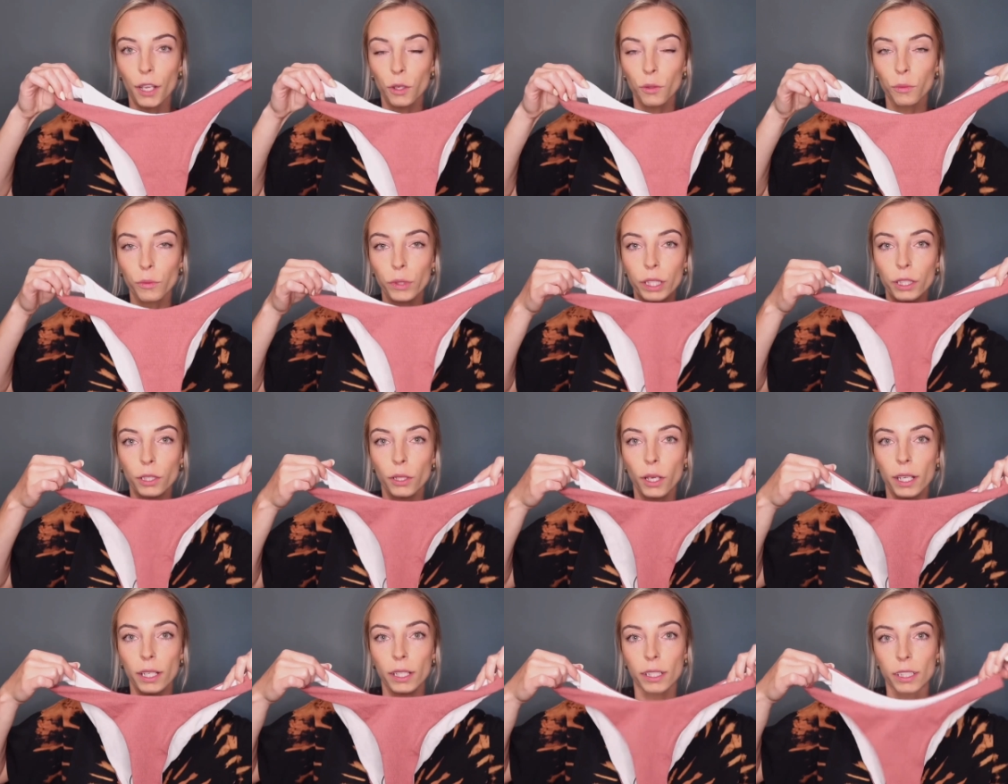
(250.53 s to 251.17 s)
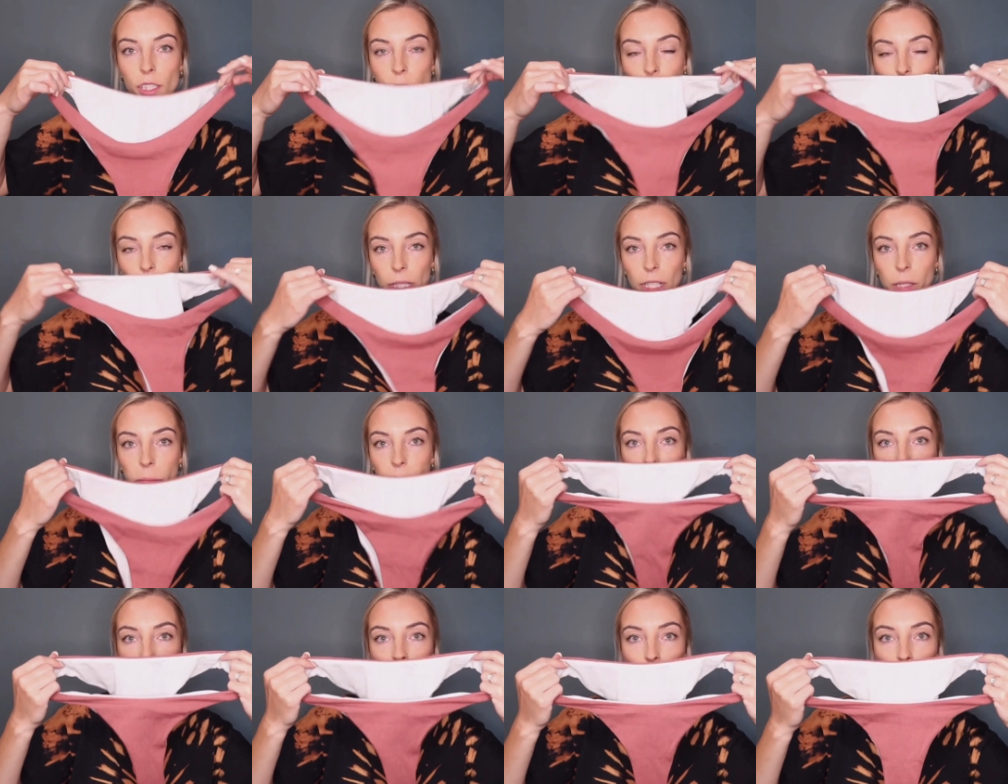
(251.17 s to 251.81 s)
don't really know how to explain it
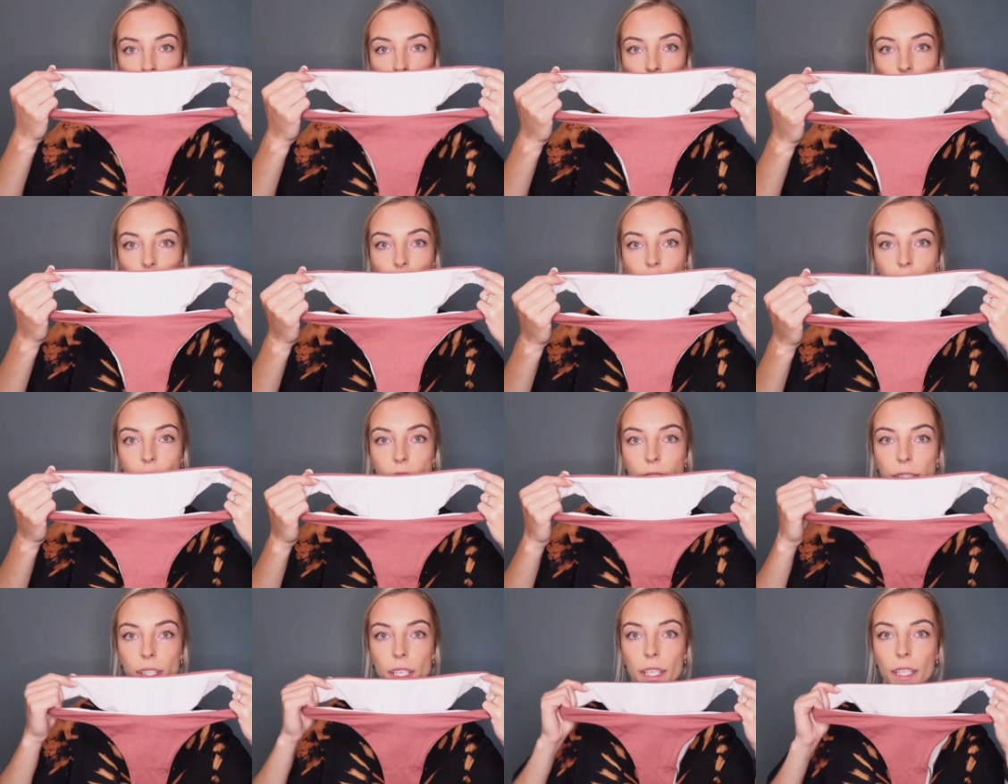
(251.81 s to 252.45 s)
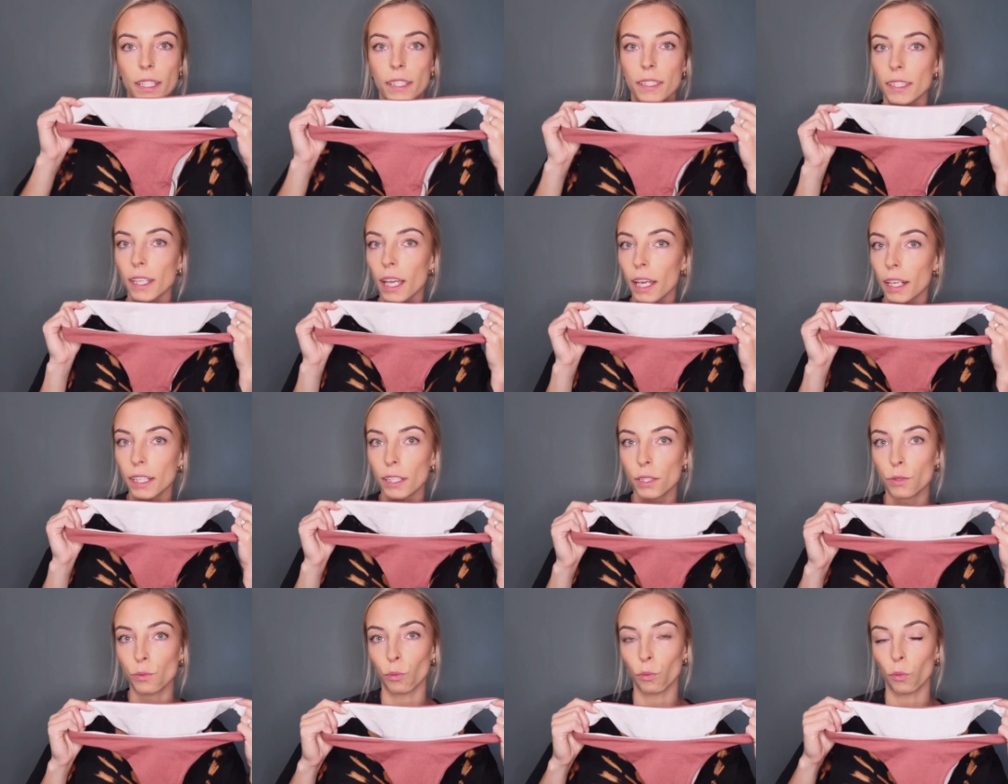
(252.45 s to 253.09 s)
but as you can see the inside
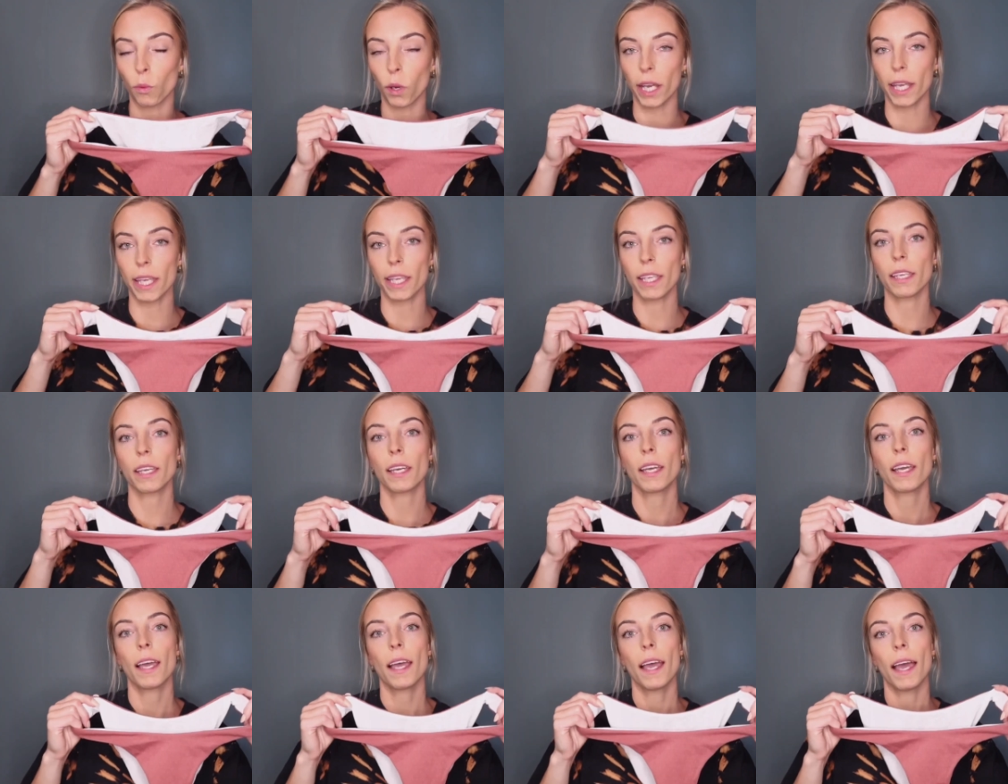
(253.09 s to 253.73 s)
is white